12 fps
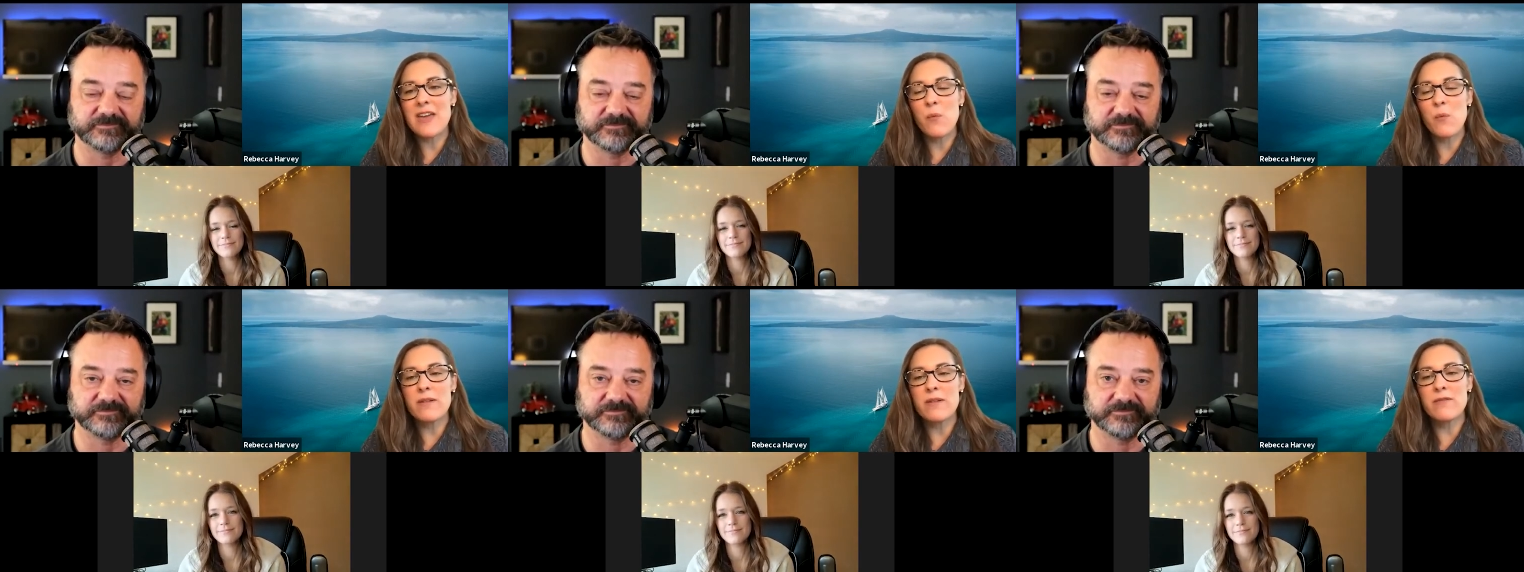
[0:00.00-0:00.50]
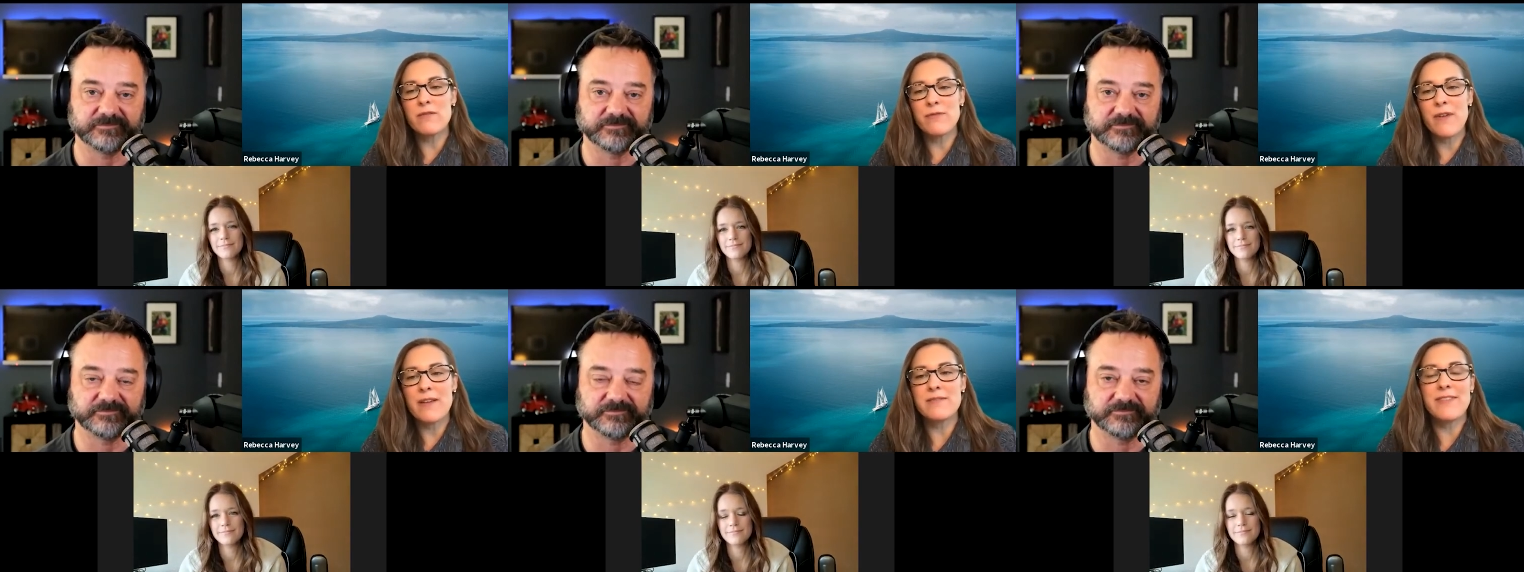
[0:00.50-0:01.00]
Speaker 1: one
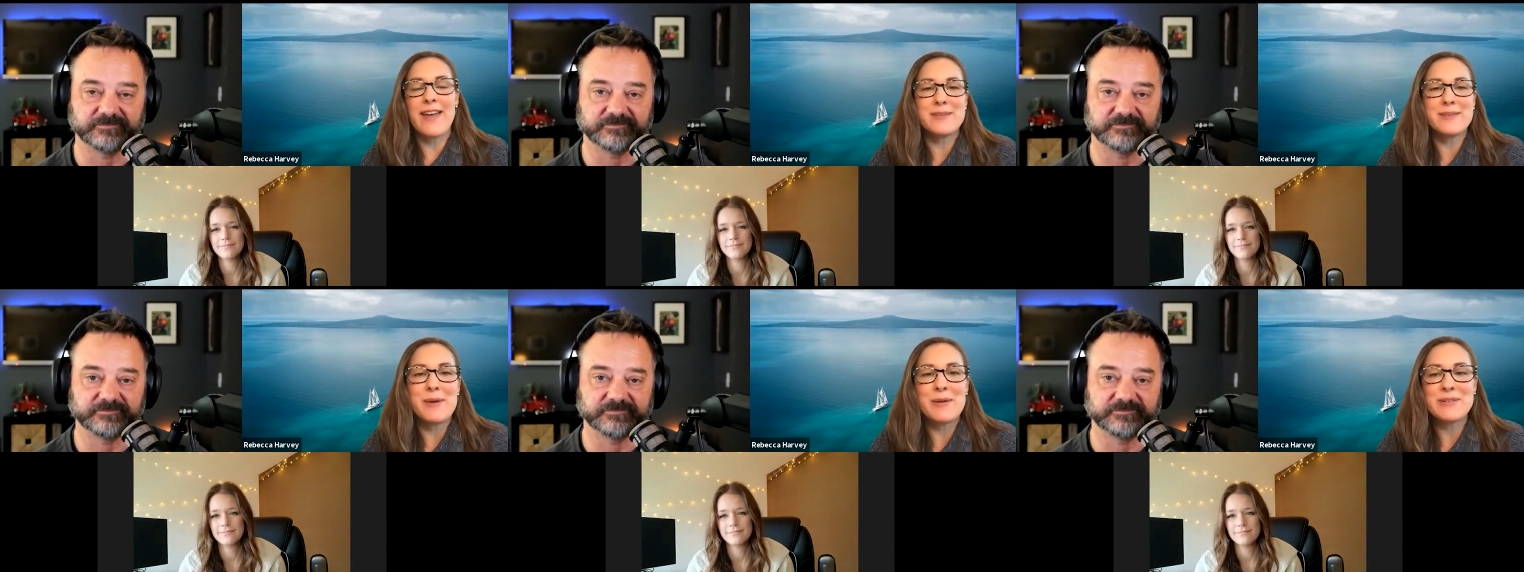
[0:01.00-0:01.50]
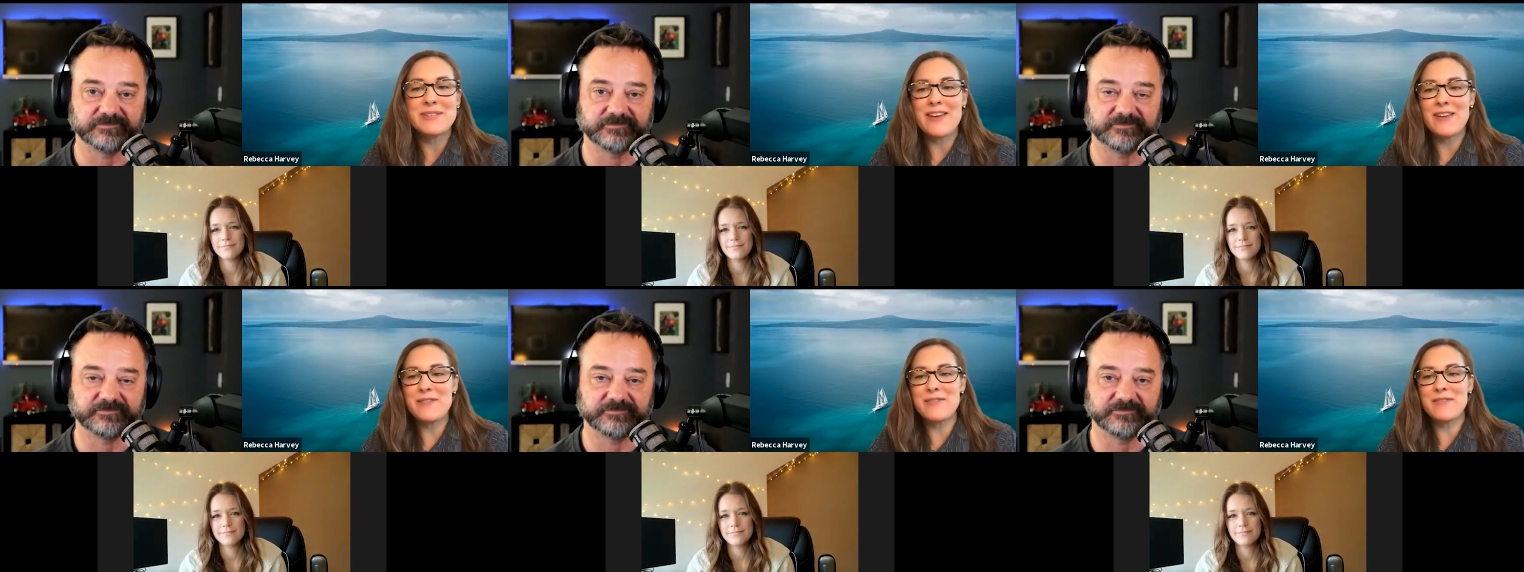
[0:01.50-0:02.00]
fun fact about
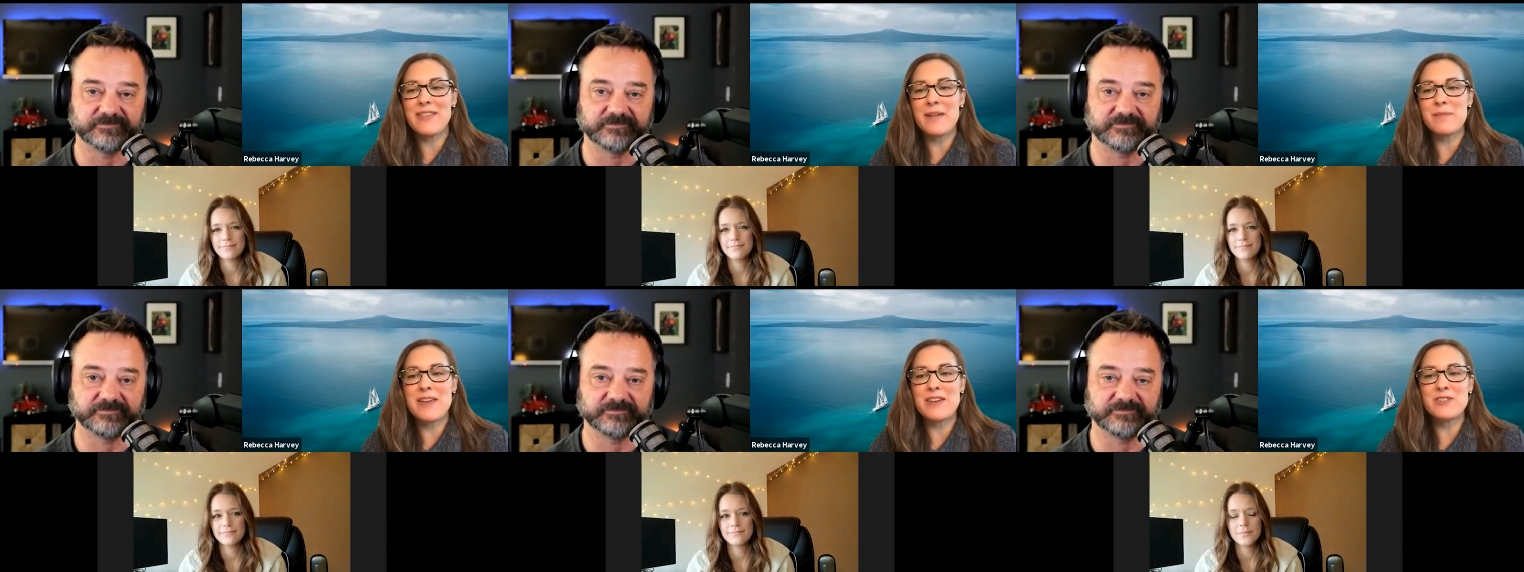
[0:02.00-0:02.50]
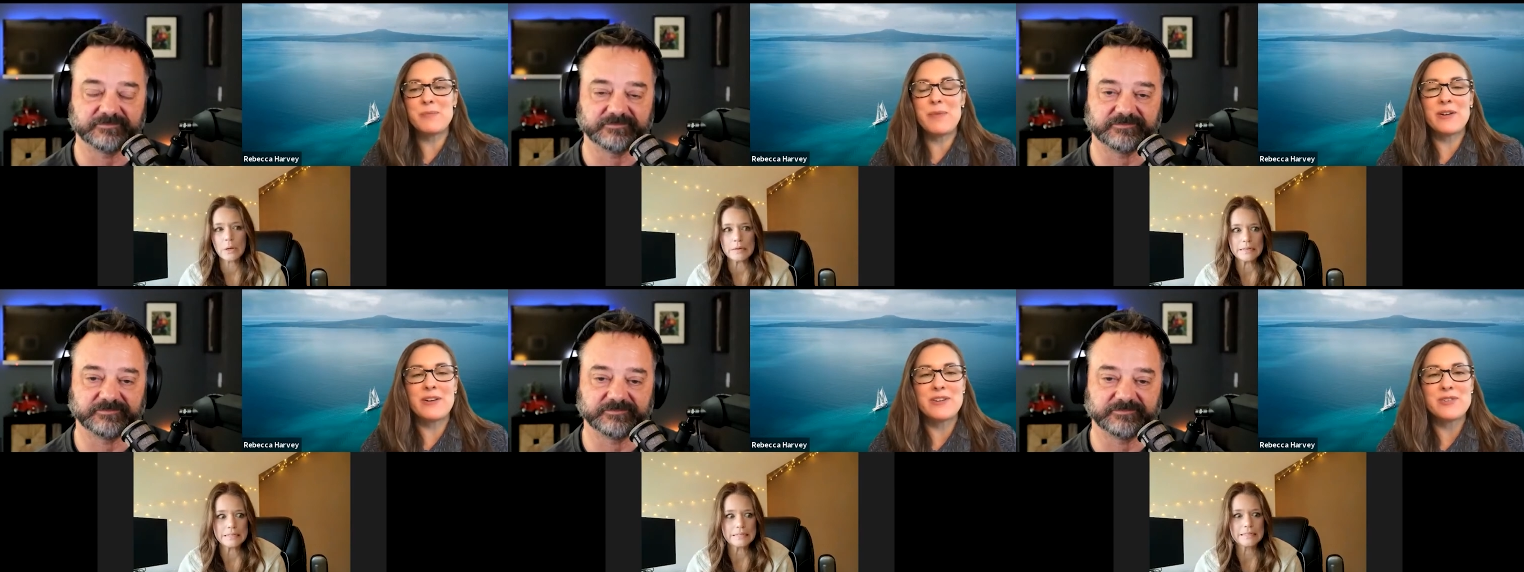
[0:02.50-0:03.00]
yourself that makes you
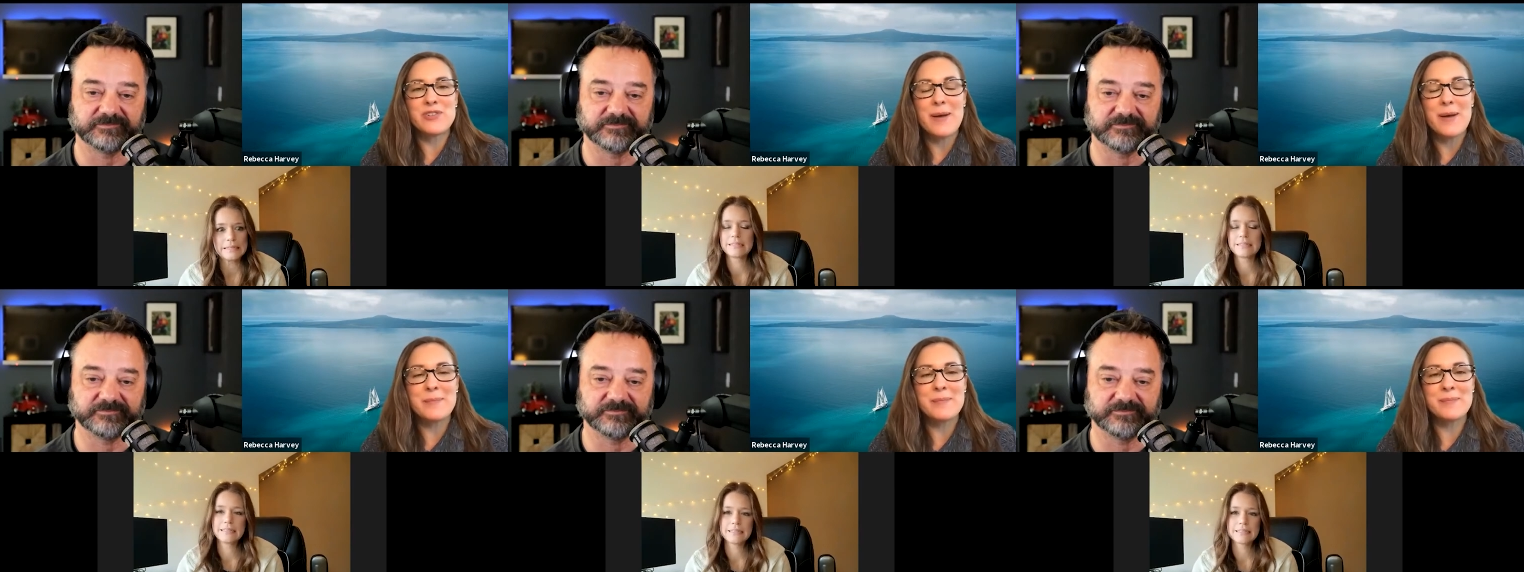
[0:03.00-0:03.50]
better at your job.